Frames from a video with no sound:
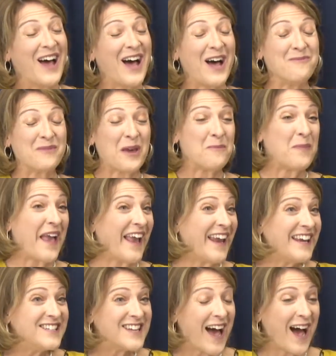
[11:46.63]
um, get
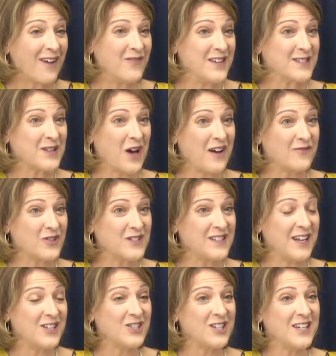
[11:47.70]
paid to have these
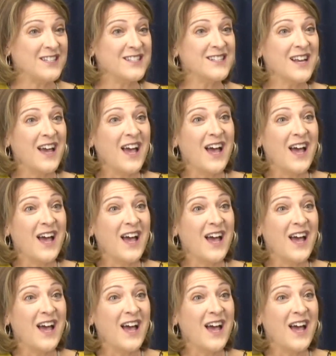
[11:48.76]
conversations.